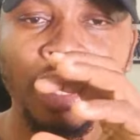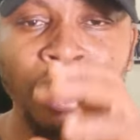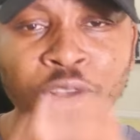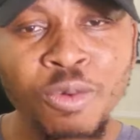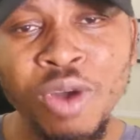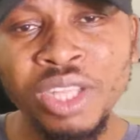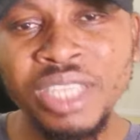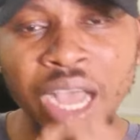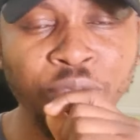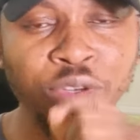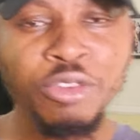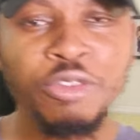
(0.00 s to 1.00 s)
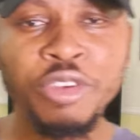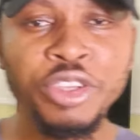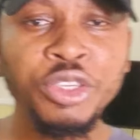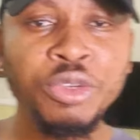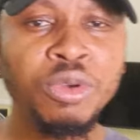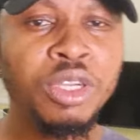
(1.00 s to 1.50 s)
You know what I will do for
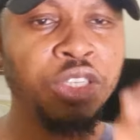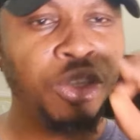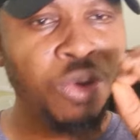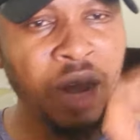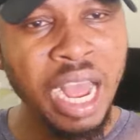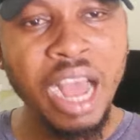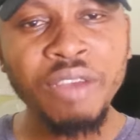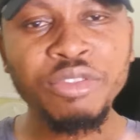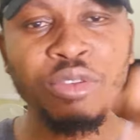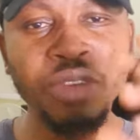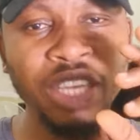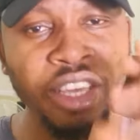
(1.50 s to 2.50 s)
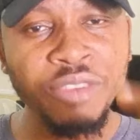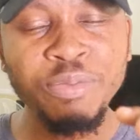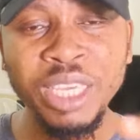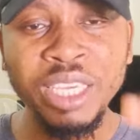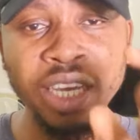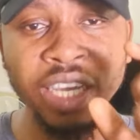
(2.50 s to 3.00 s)
you? You have to give
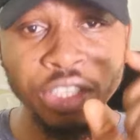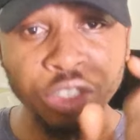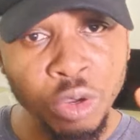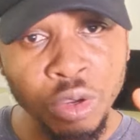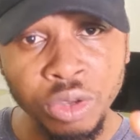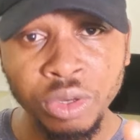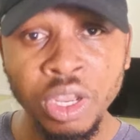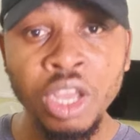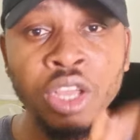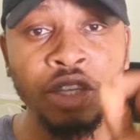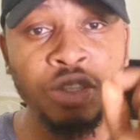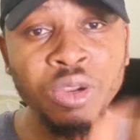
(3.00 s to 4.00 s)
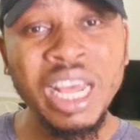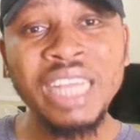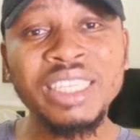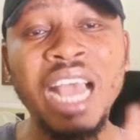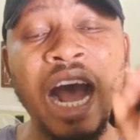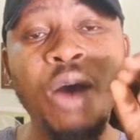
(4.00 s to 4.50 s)
me a token so
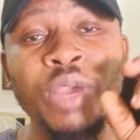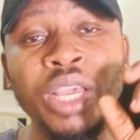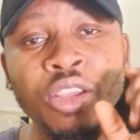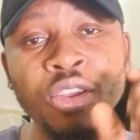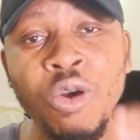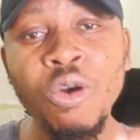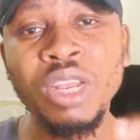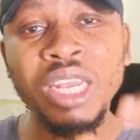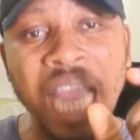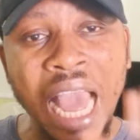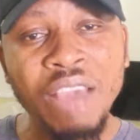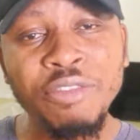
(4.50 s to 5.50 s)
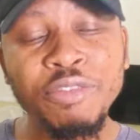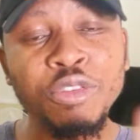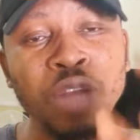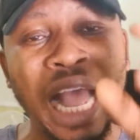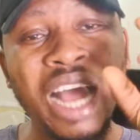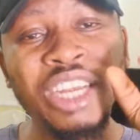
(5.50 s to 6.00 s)
that I will go live
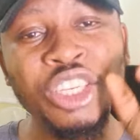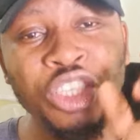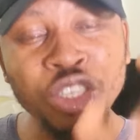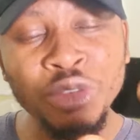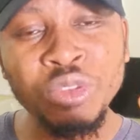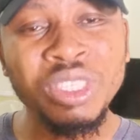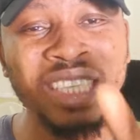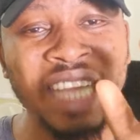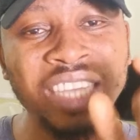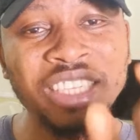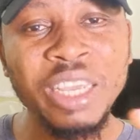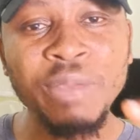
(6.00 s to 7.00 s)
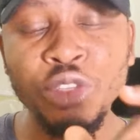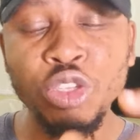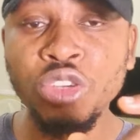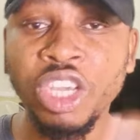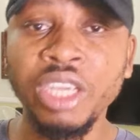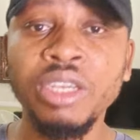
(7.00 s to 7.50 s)
and use that same
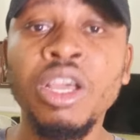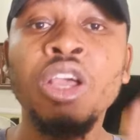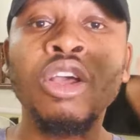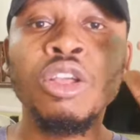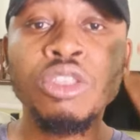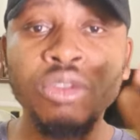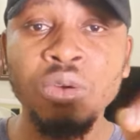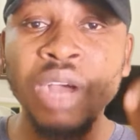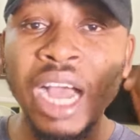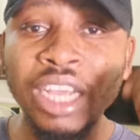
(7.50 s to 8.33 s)
token to